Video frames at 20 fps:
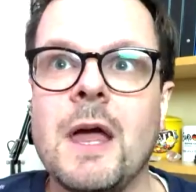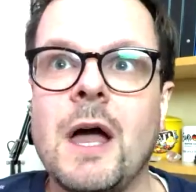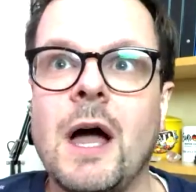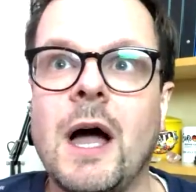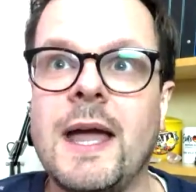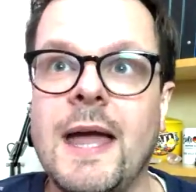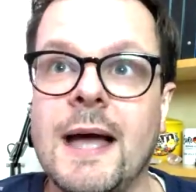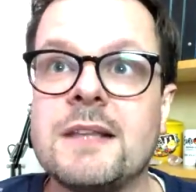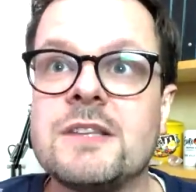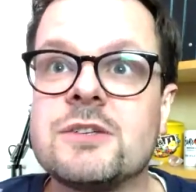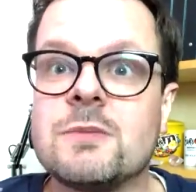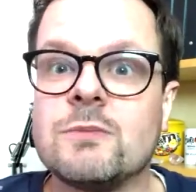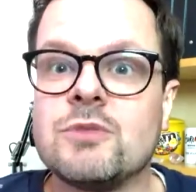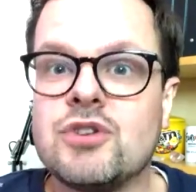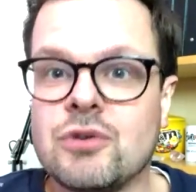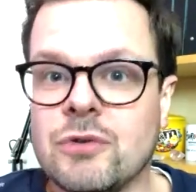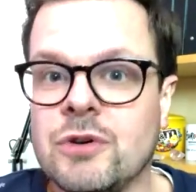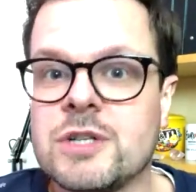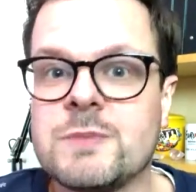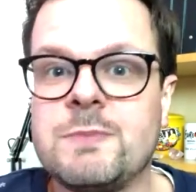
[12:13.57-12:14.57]
had some
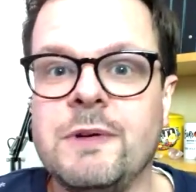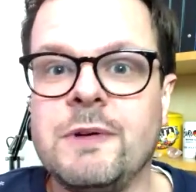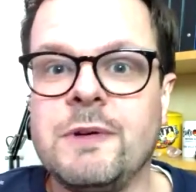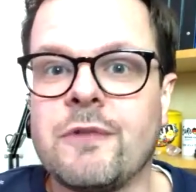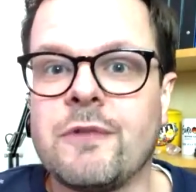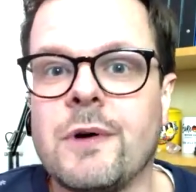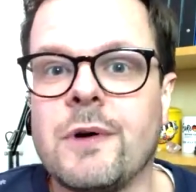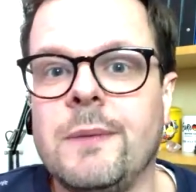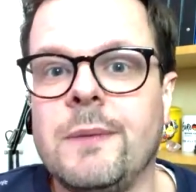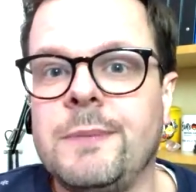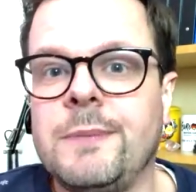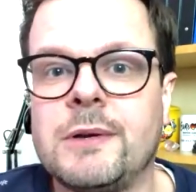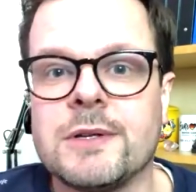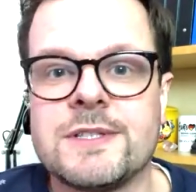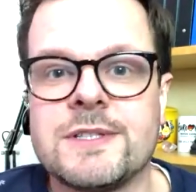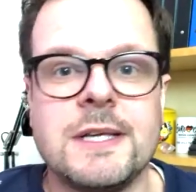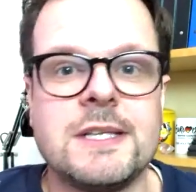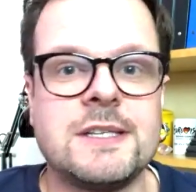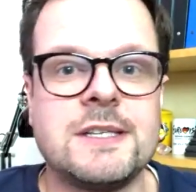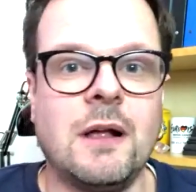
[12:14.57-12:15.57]
churros before because
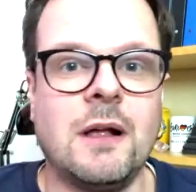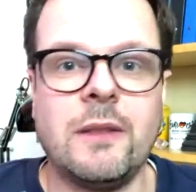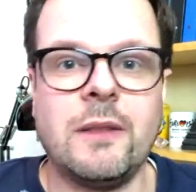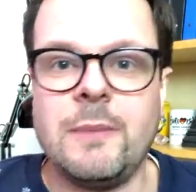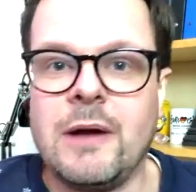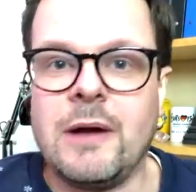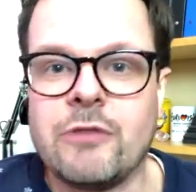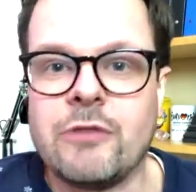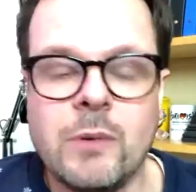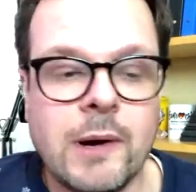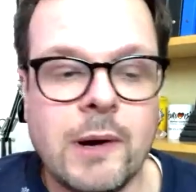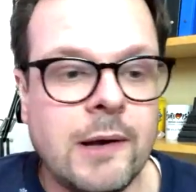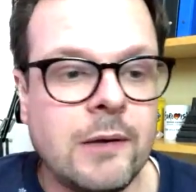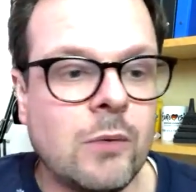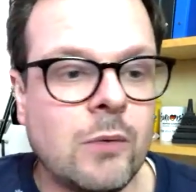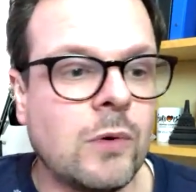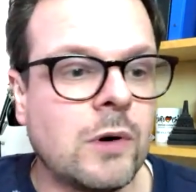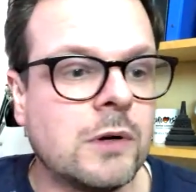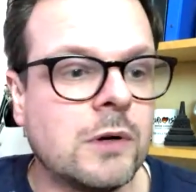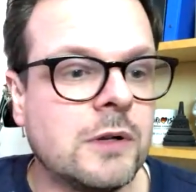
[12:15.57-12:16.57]
they sell them everywhere in the
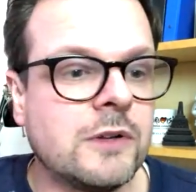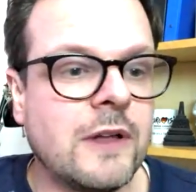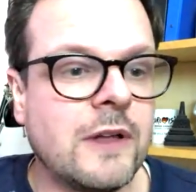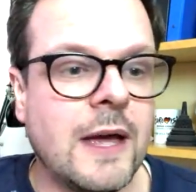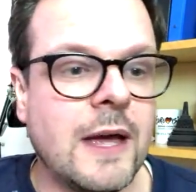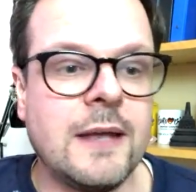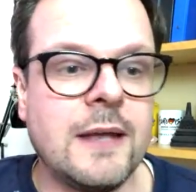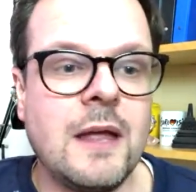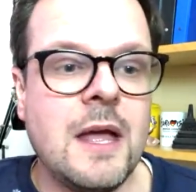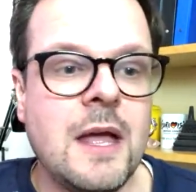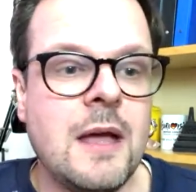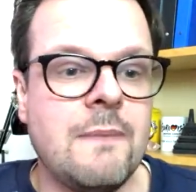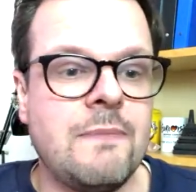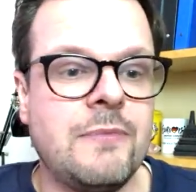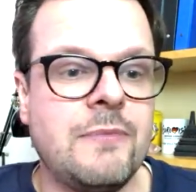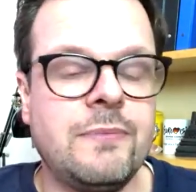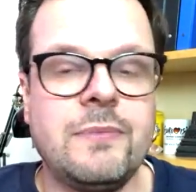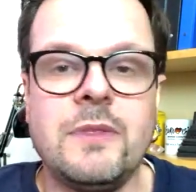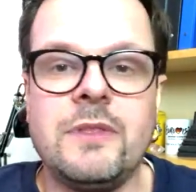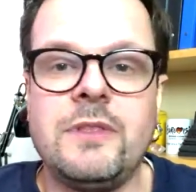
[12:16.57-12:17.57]
world, and
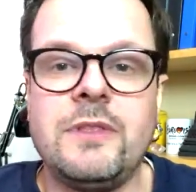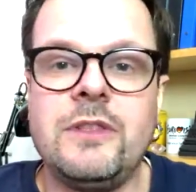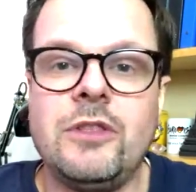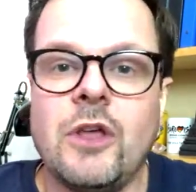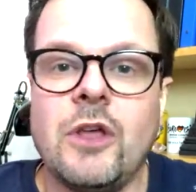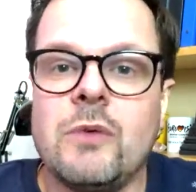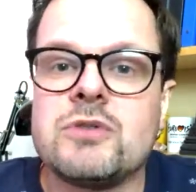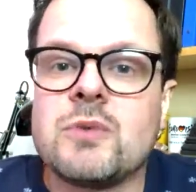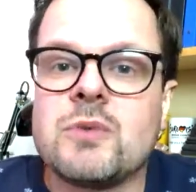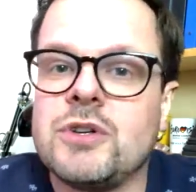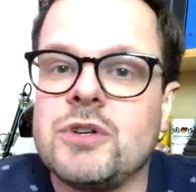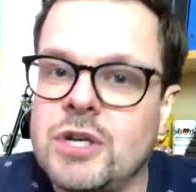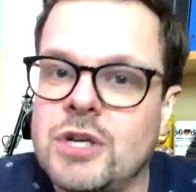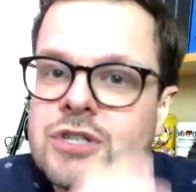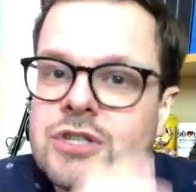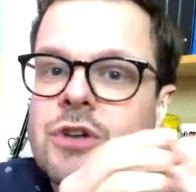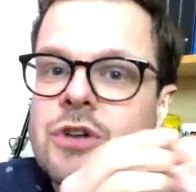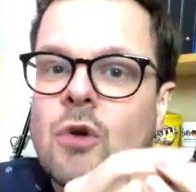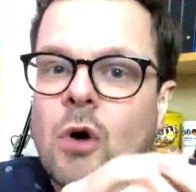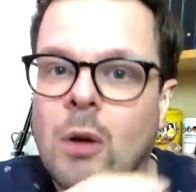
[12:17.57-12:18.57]
those were just
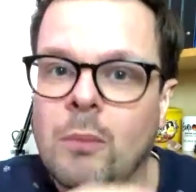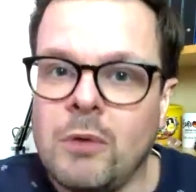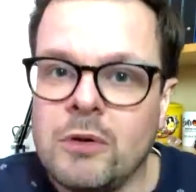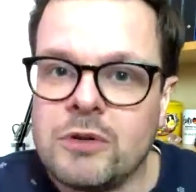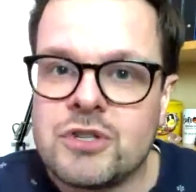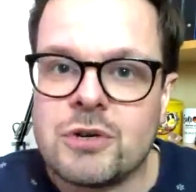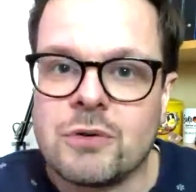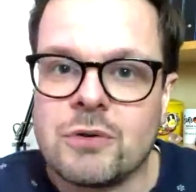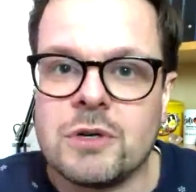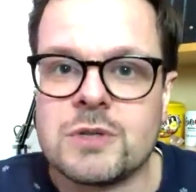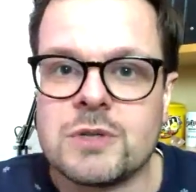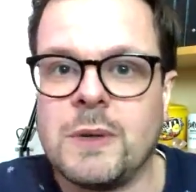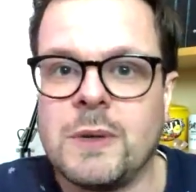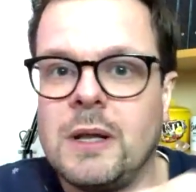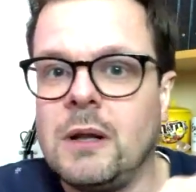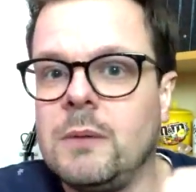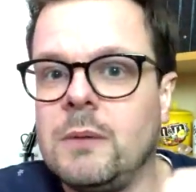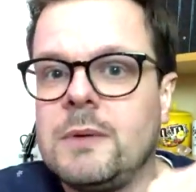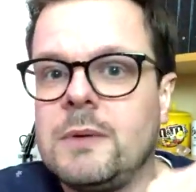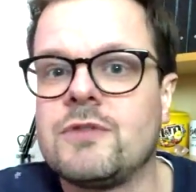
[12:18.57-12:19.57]
the normal churros with a
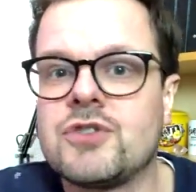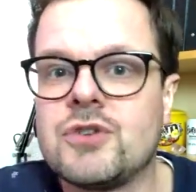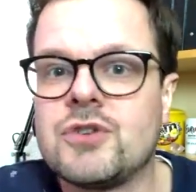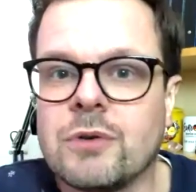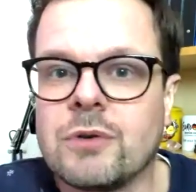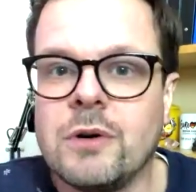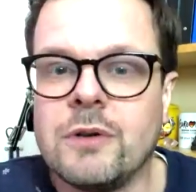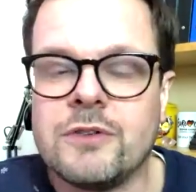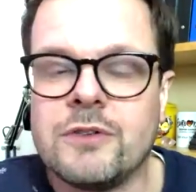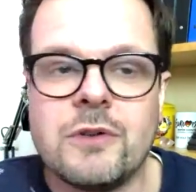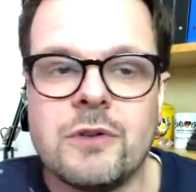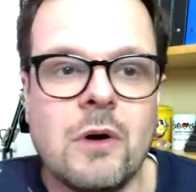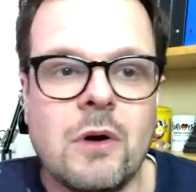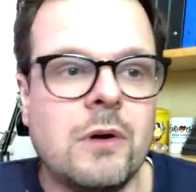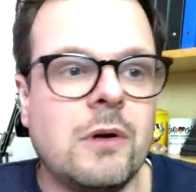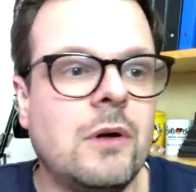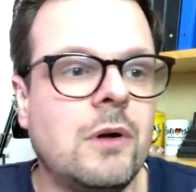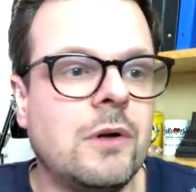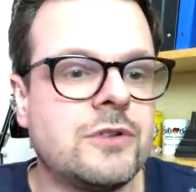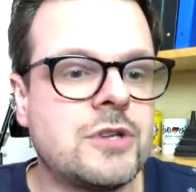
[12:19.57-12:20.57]
little bit of sugar
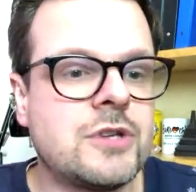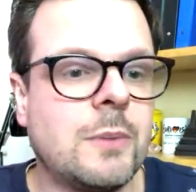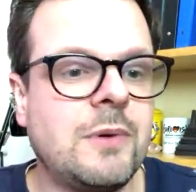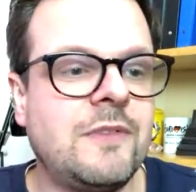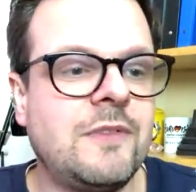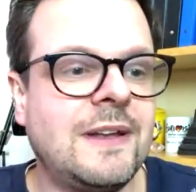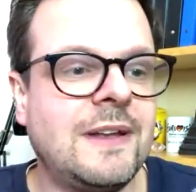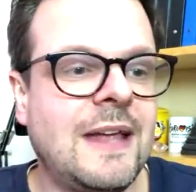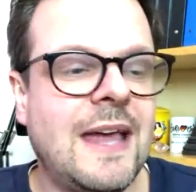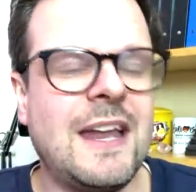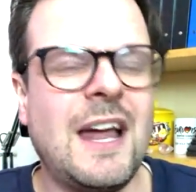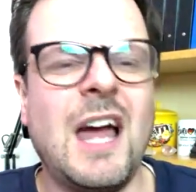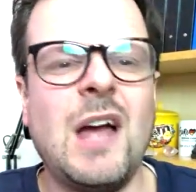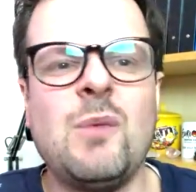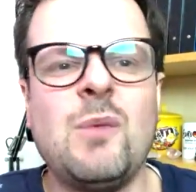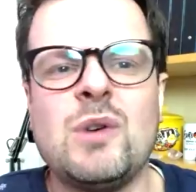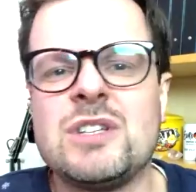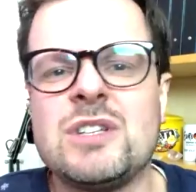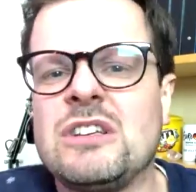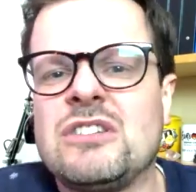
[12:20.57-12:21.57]
on top of it. And I
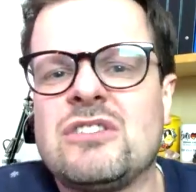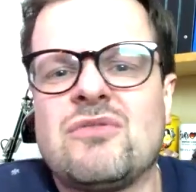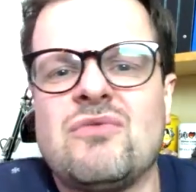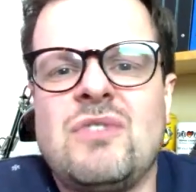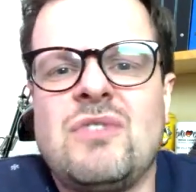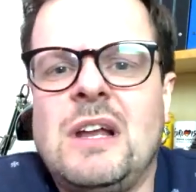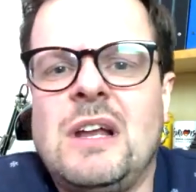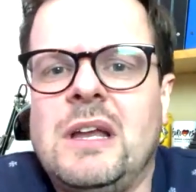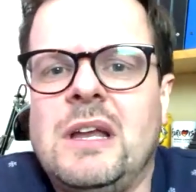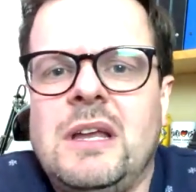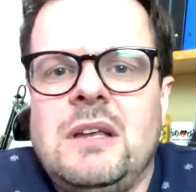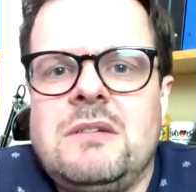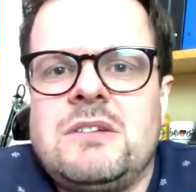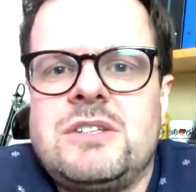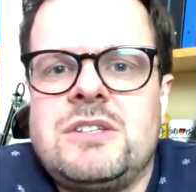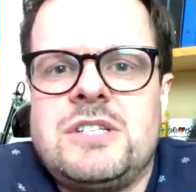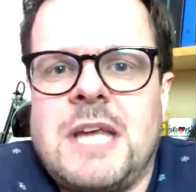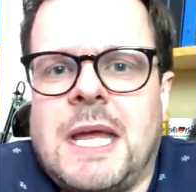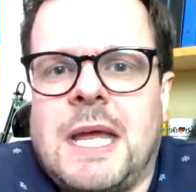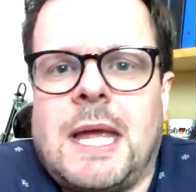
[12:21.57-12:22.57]
wasn't really
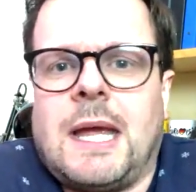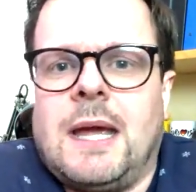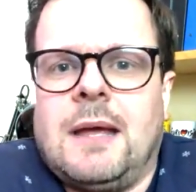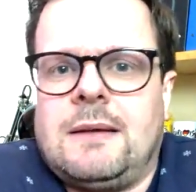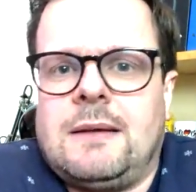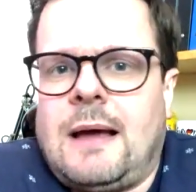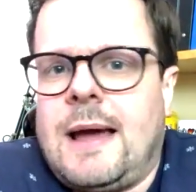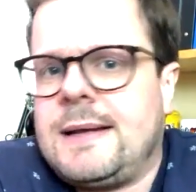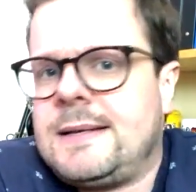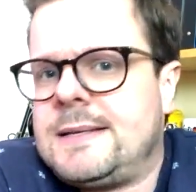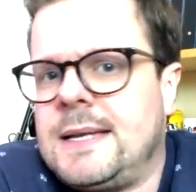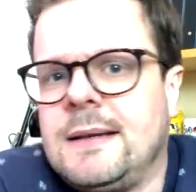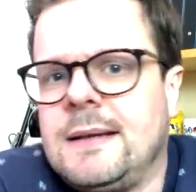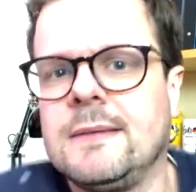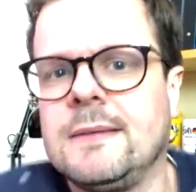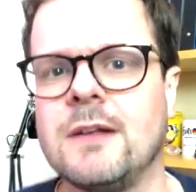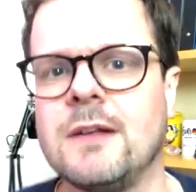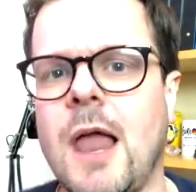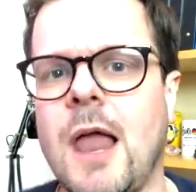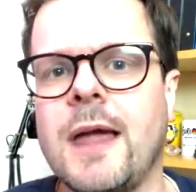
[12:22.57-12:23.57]
digging it. I
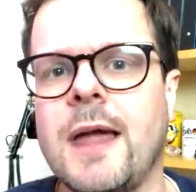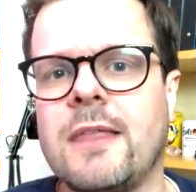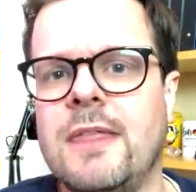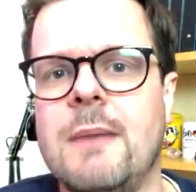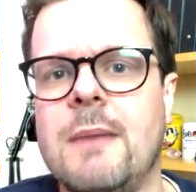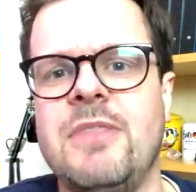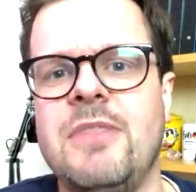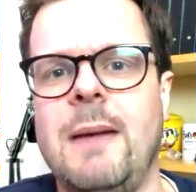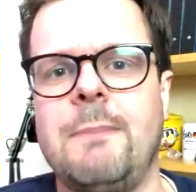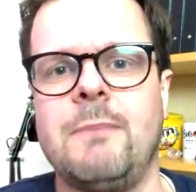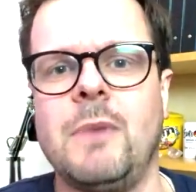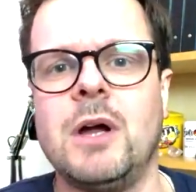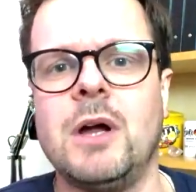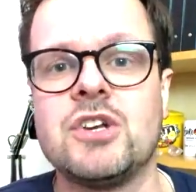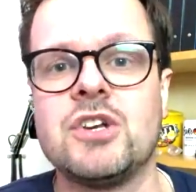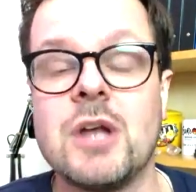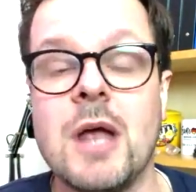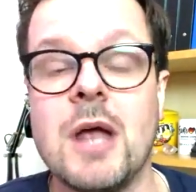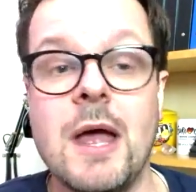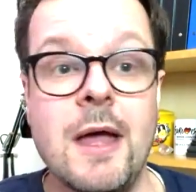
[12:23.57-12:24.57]
didn't like them that
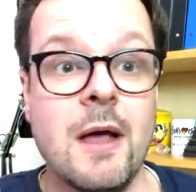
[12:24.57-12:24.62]
much.